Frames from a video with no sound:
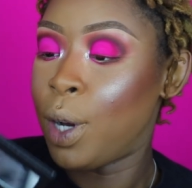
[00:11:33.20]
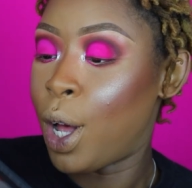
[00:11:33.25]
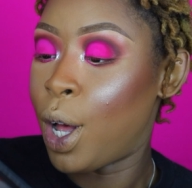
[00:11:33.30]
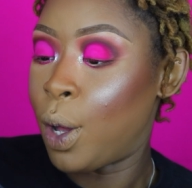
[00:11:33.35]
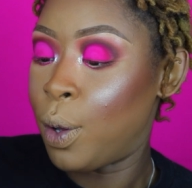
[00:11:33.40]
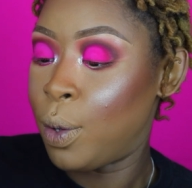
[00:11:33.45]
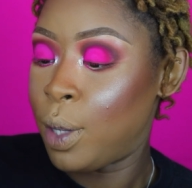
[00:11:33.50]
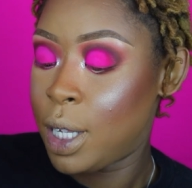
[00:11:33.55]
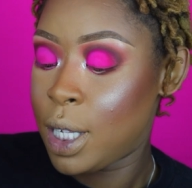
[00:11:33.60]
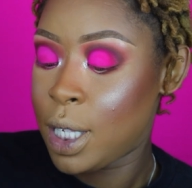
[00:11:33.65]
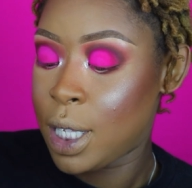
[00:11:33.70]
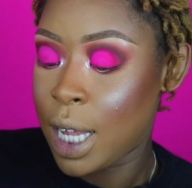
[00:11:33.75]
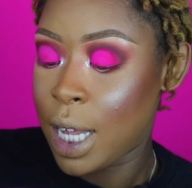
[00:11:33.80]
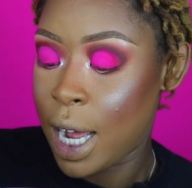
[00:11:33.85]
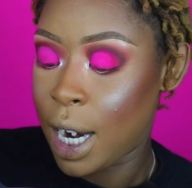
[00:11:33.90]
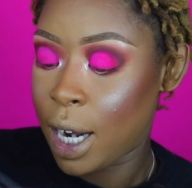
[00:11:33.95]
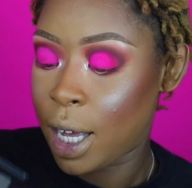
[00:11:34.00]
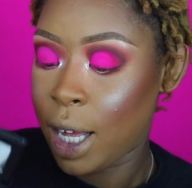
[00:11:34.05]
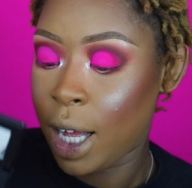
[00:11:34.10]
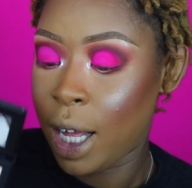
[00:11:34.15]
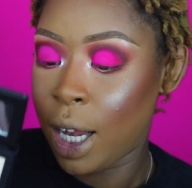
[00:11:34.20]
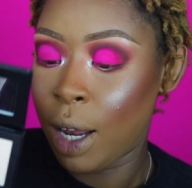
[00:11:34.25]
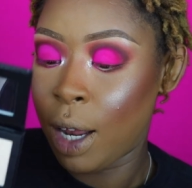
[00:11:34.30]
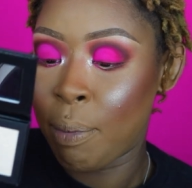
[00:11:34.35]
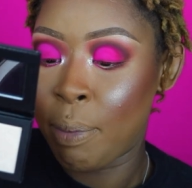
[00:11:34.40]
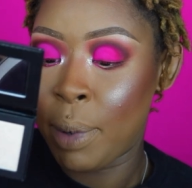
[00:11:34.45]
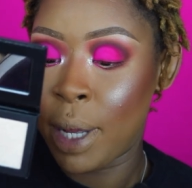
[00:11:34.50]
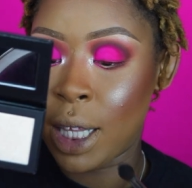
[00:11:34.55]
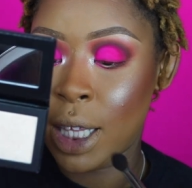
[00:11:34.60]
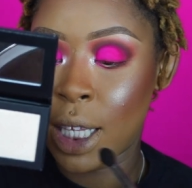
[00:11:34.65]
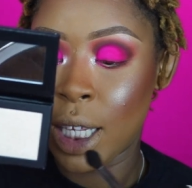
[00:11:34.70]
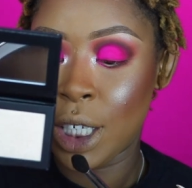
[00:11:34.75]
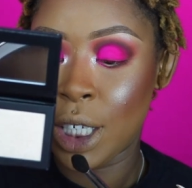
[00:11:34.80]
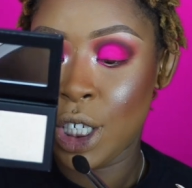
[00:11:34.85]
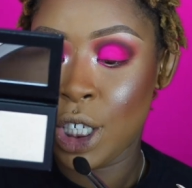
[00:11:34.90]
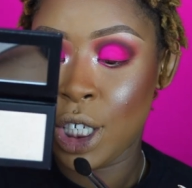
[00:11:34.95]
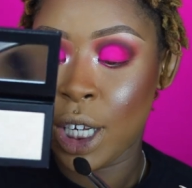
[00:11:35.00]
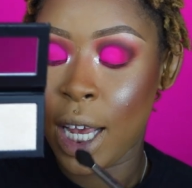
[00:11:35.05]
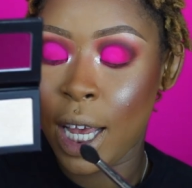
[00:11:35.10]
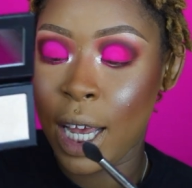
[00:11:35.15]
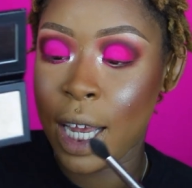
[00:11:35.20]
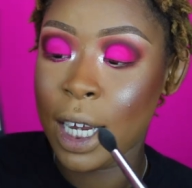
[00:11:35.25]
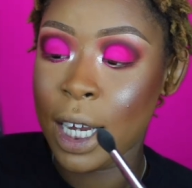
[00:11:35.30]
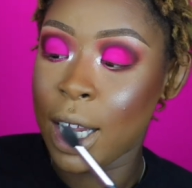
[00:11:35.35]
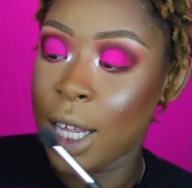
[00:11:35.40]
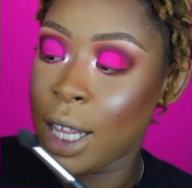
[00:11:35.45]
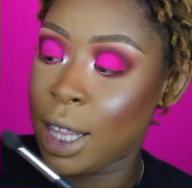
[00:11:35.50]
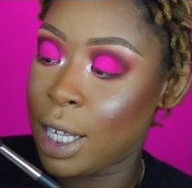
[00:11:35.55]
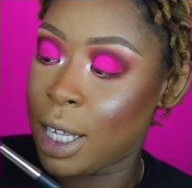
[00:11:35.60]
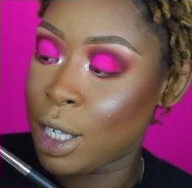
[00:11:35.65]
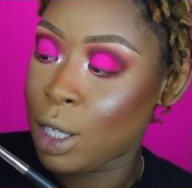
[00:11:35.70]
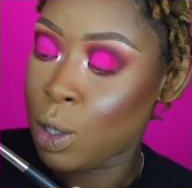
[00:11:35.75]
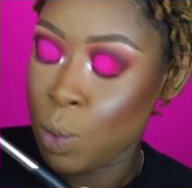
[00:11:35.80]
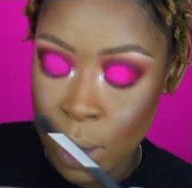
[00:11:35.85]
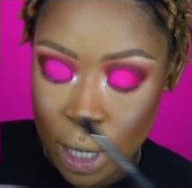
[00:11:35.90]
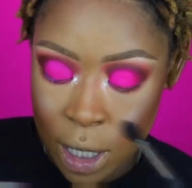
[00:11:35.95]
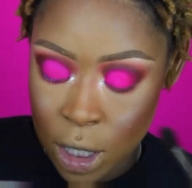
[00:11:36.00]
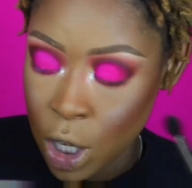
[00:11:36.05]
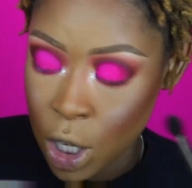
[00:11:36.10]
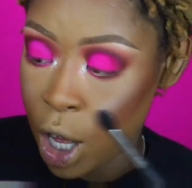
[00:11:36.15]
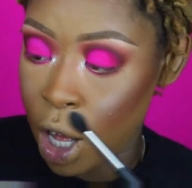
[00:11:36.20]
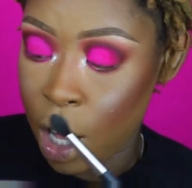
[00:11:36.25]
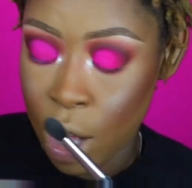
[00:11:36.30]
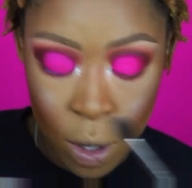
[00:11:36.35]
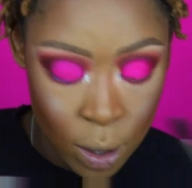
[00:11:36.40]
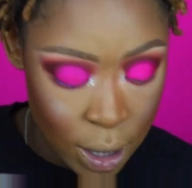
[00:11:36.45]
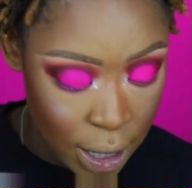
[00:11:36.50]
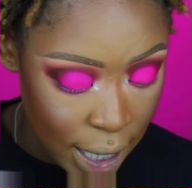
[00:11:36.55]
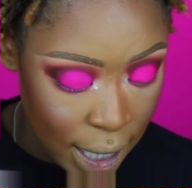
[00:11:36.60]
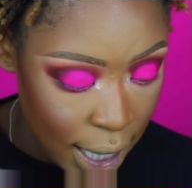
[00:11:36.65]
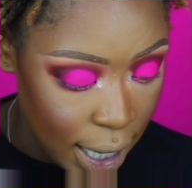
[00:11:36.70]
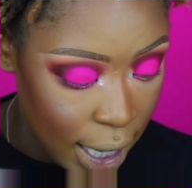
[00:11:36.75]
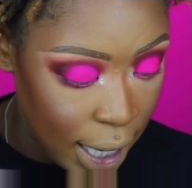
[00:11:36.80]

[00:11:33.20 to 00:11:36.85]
know, it's not a color, but the shade, this one is called Get